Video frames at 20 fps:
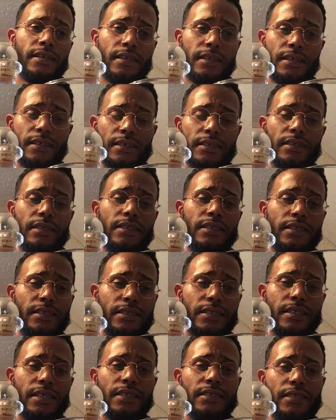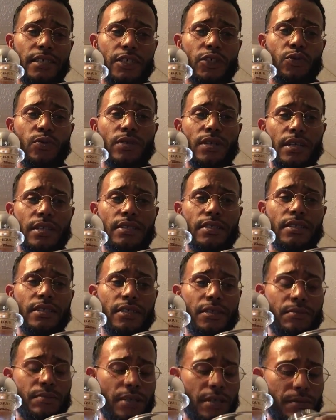and in this case, that's what I
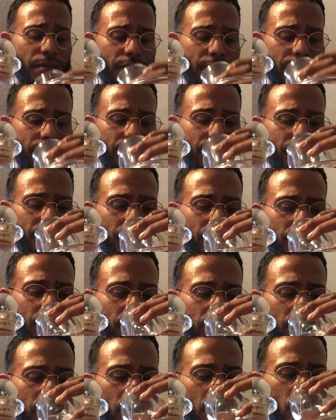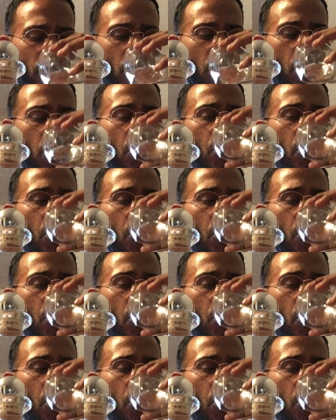did, baby. So,